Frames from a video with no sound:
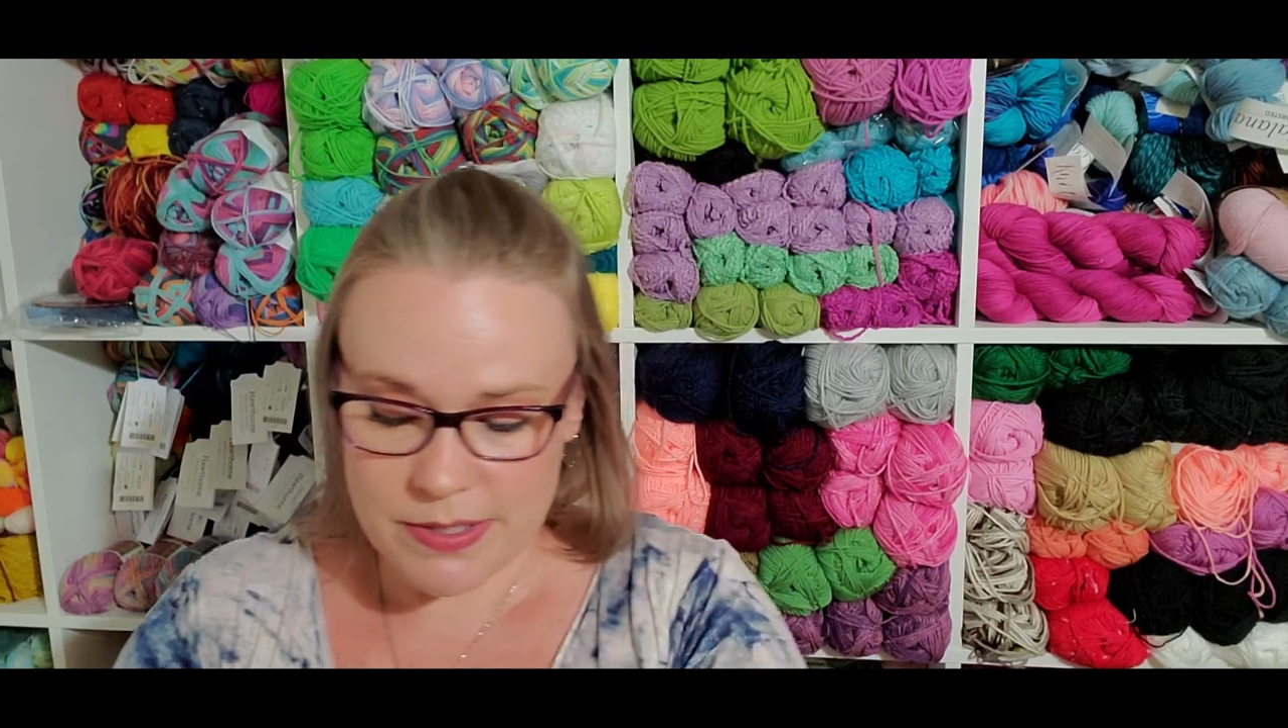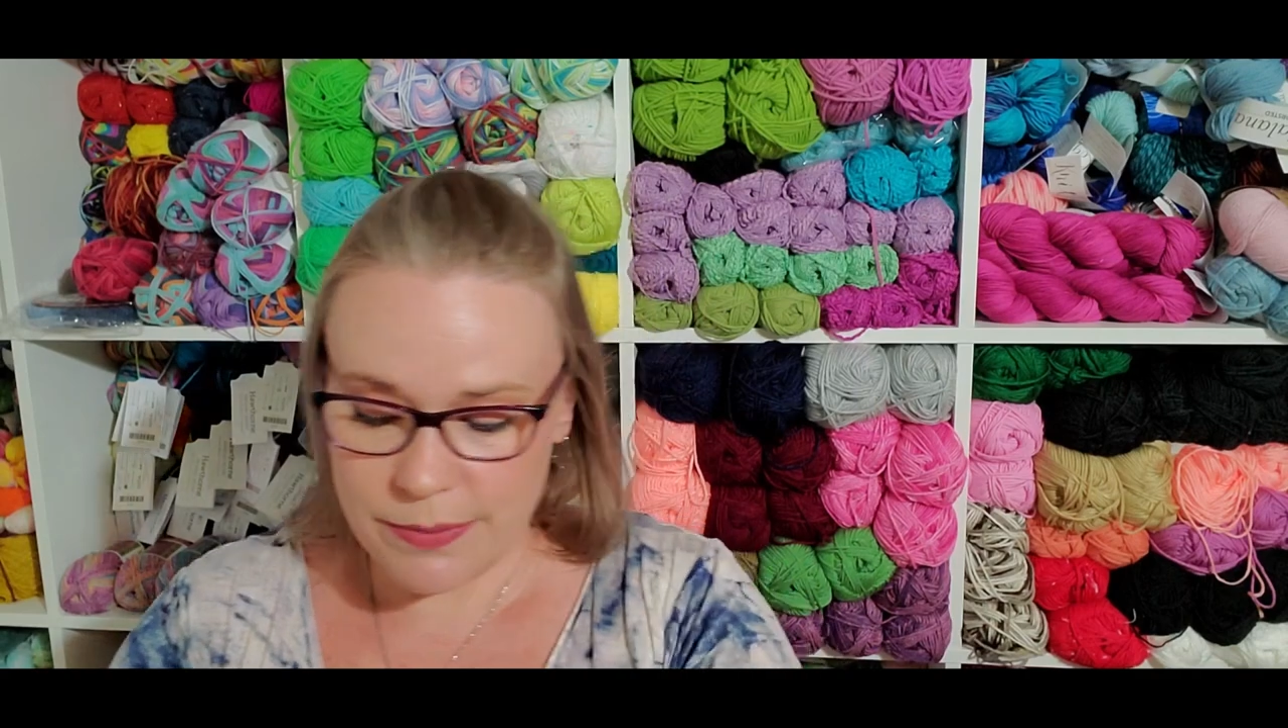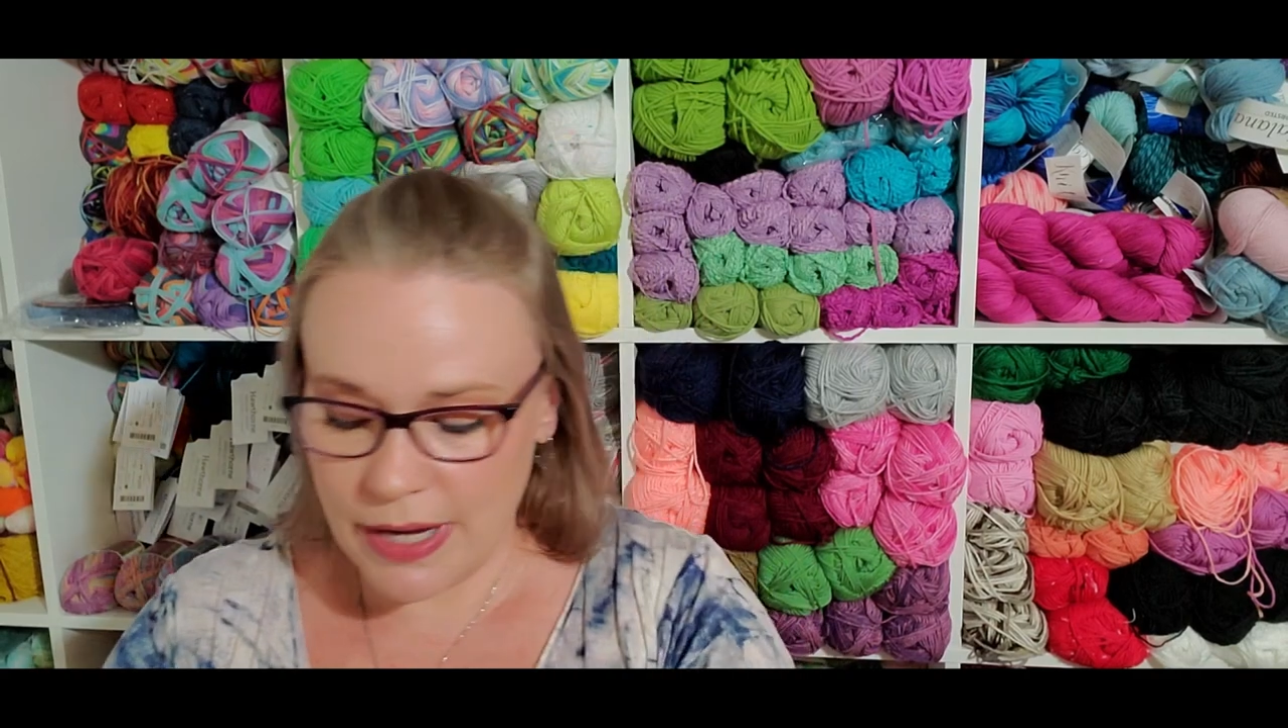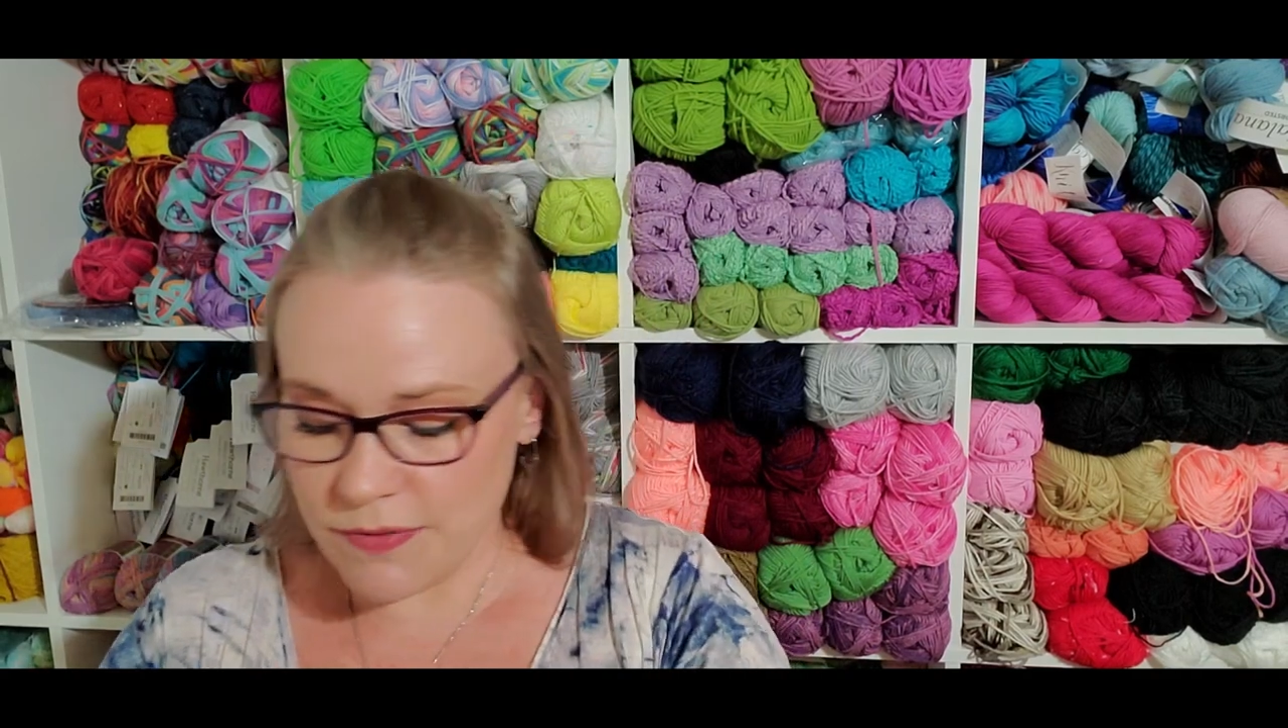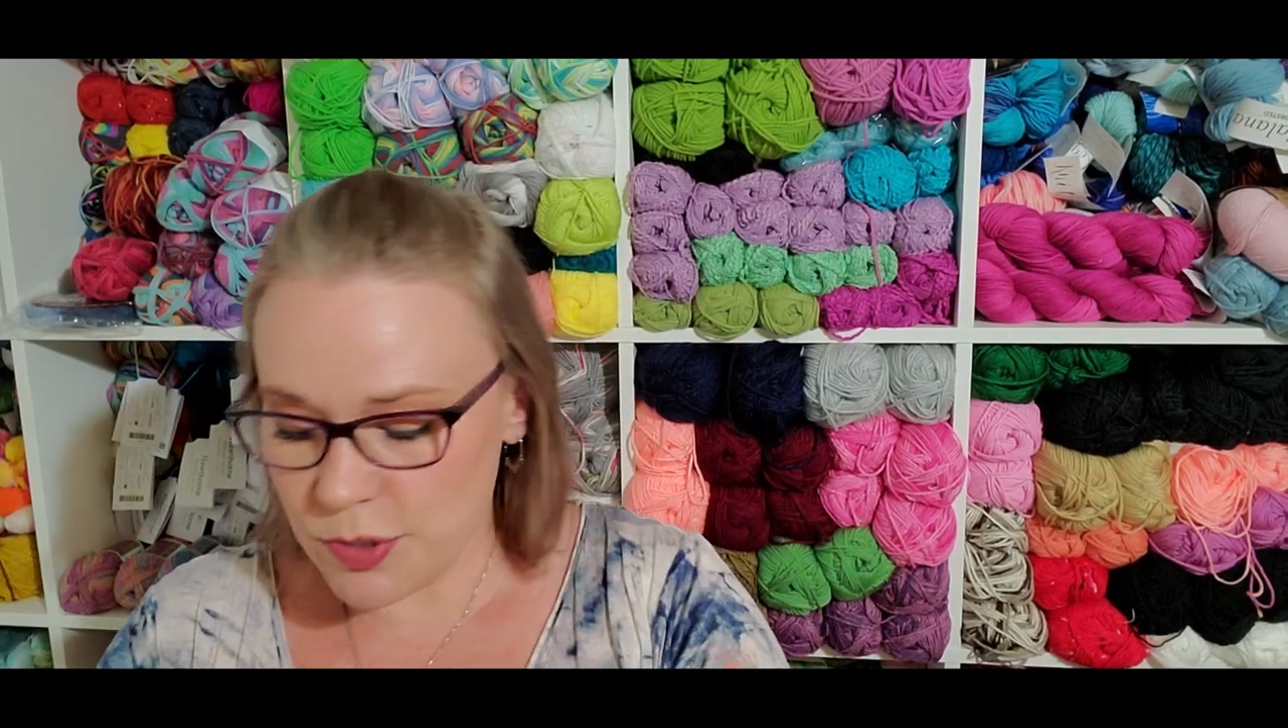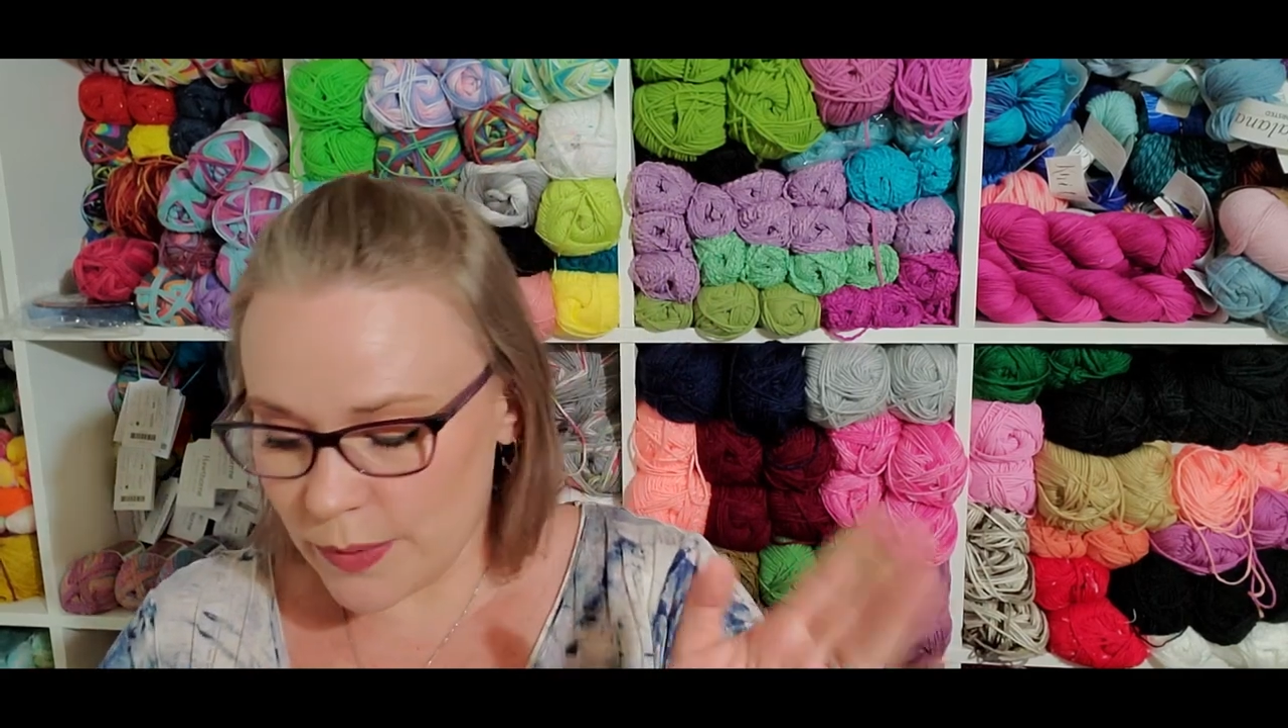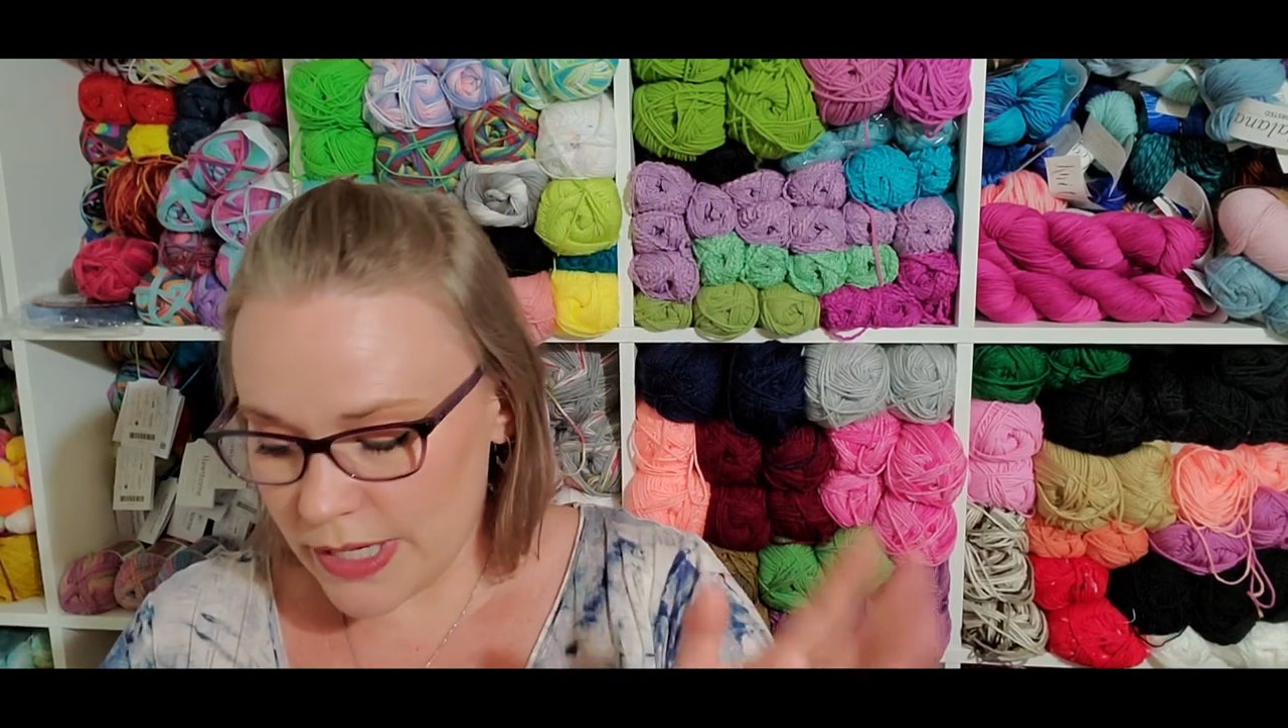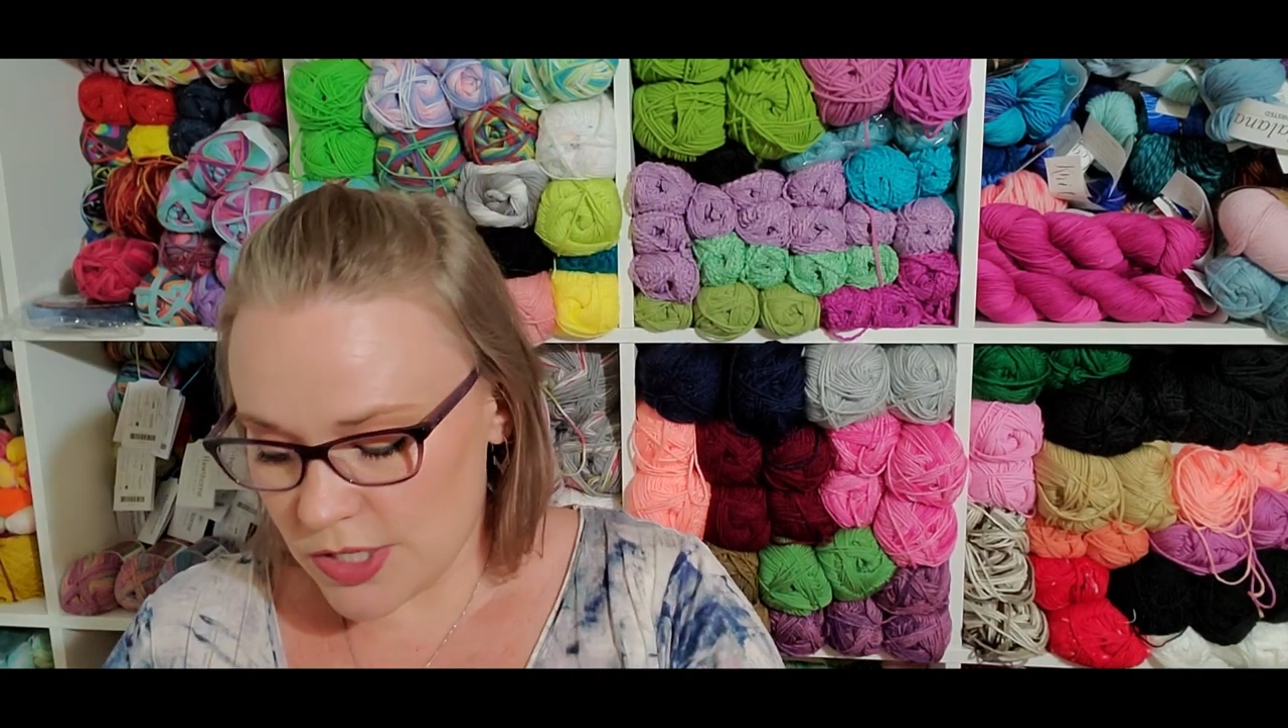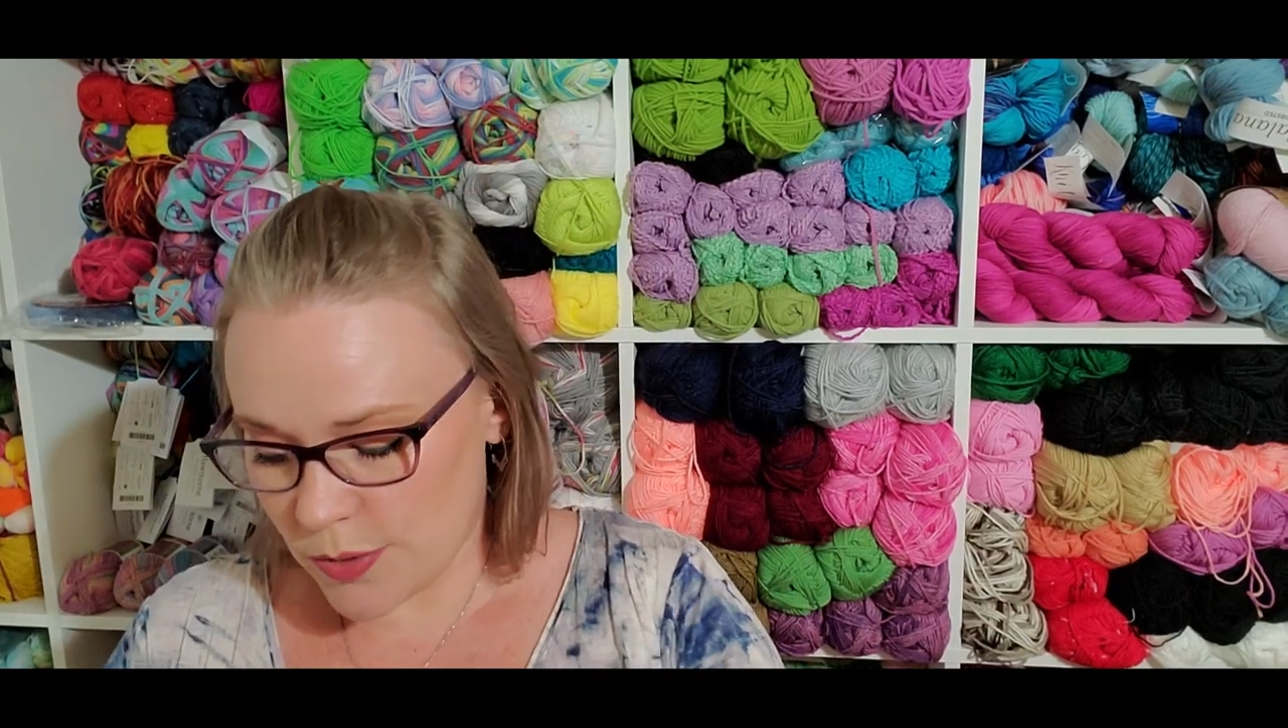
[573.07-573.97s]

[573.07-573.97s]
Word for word: So we have twenty